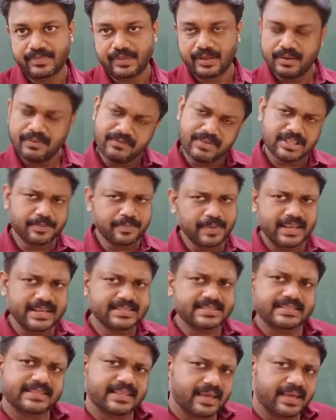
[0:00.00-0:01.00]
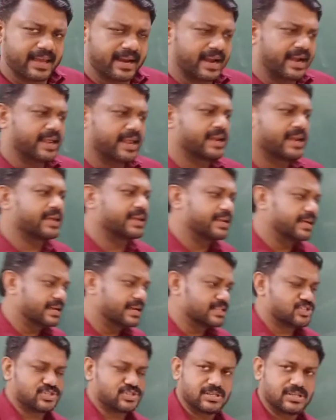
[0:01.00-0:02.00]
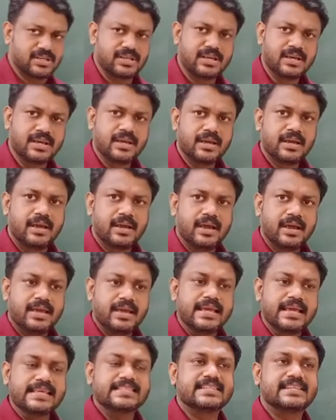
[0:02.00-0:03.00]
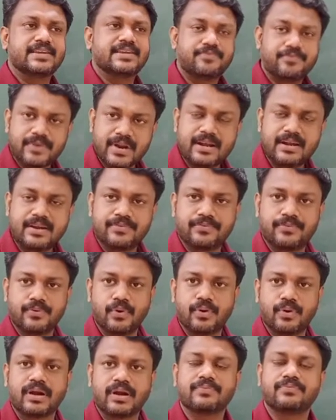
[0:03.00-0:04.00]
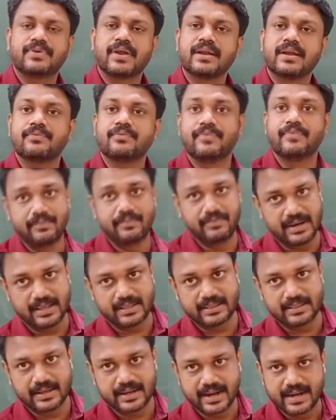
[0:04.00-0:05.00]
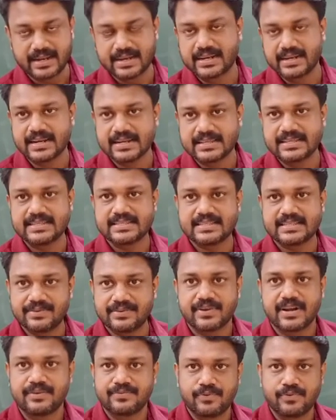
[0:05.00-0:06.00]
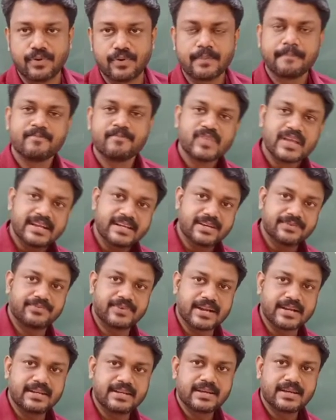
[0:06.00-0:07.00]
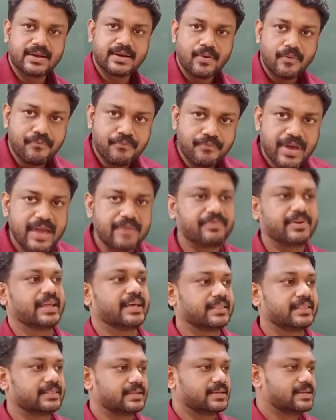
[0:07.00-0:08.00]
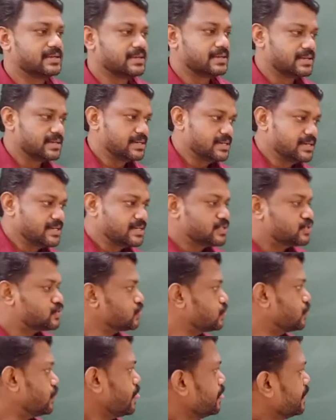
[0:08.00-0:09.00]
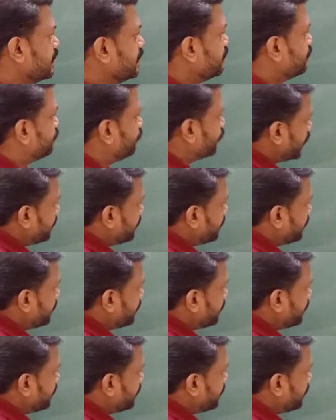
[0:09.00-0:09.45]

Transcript: Which means the radiant energy is different for different wavelength. Radiant energy is different for different wavelength. So for a